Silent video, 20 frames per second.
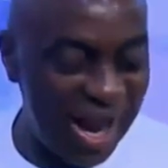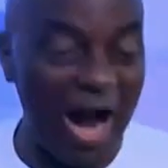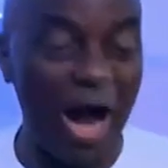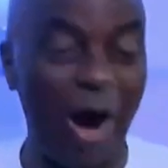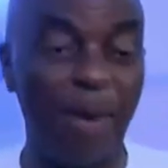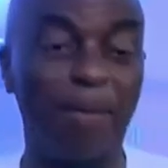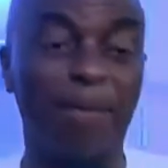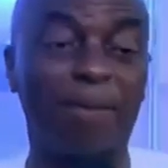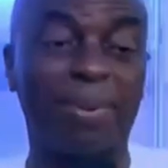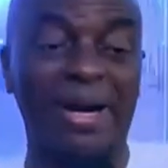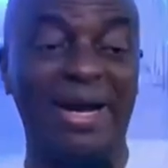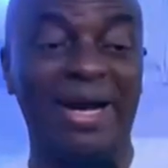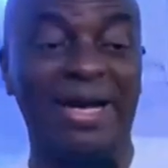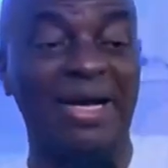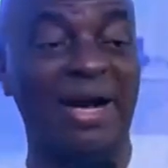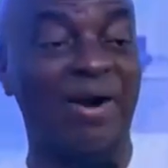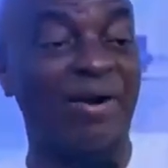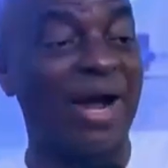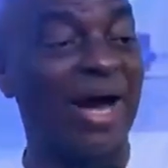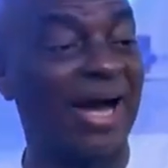I'm
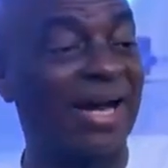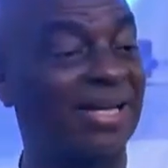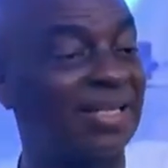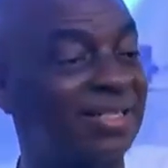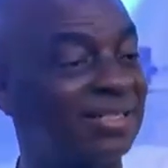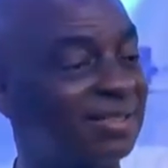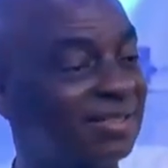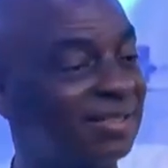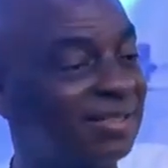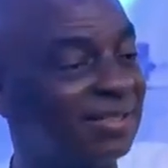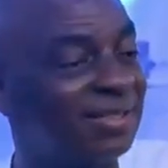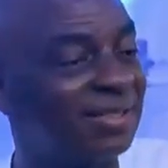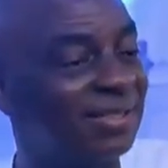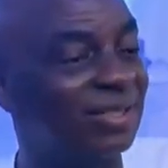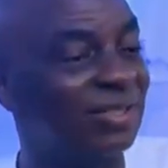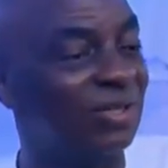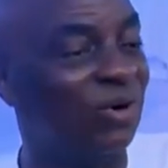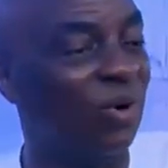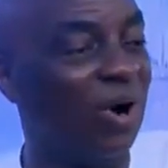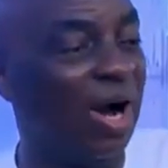praying aright.
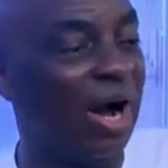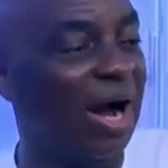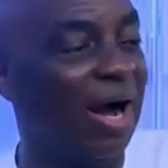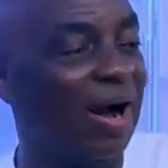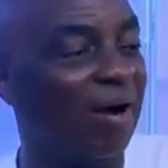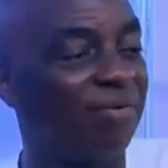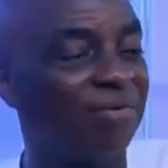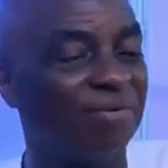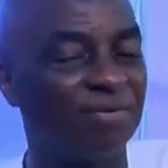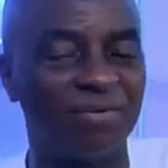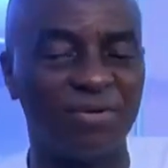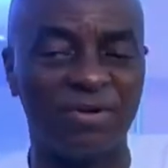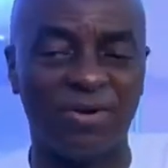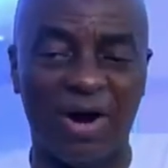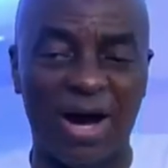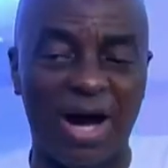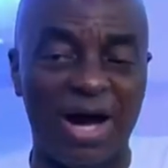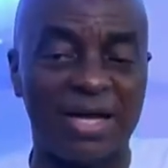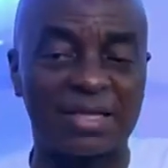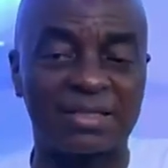You have,
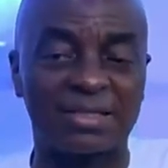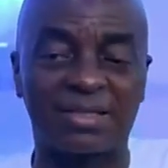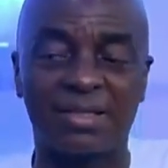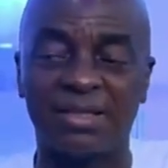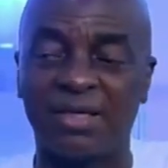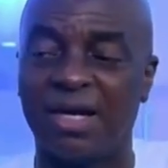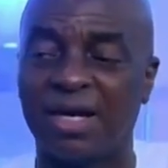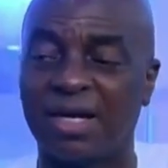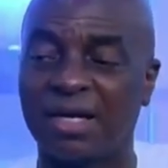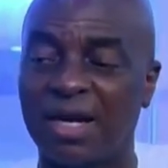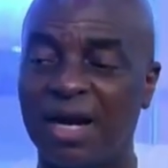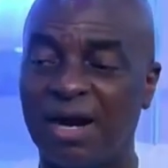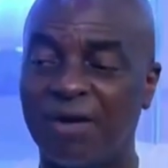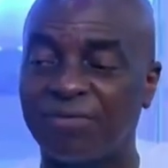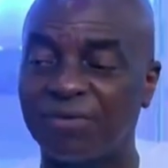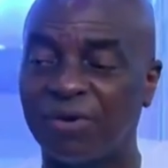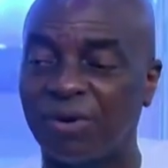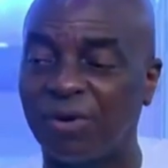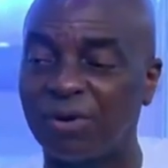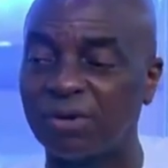you ask and
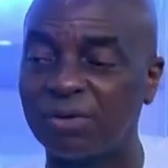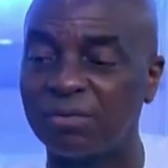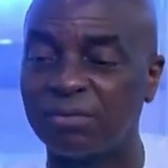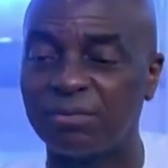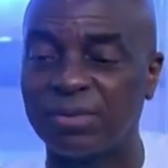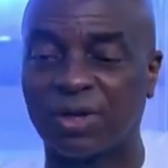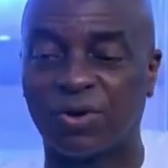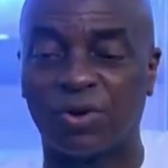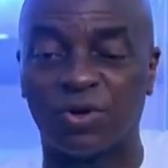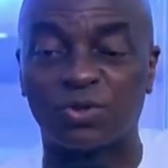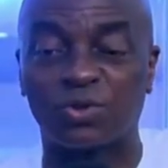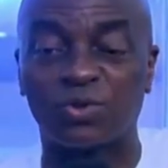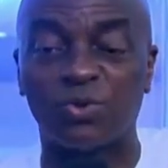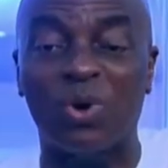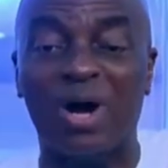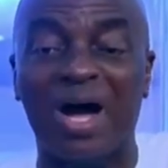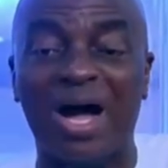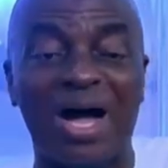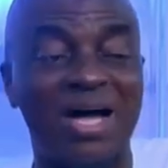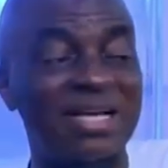have not because
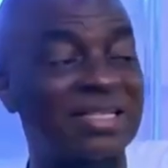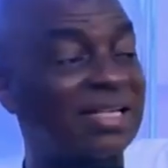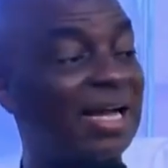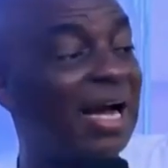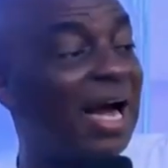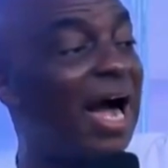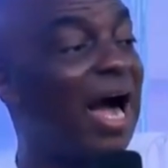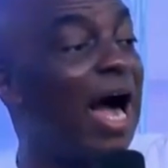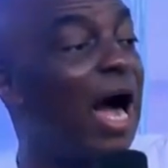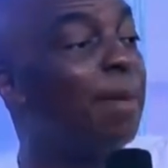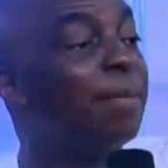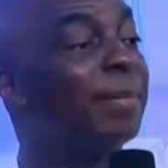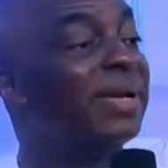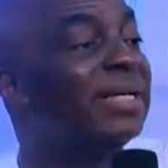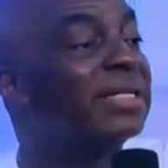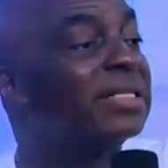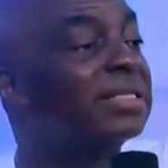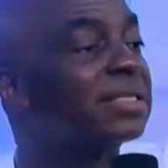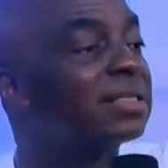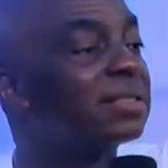you ask
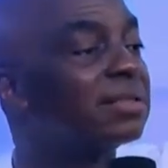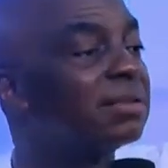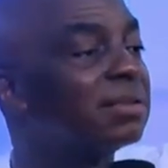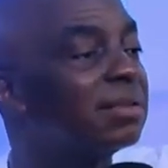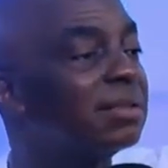amiss.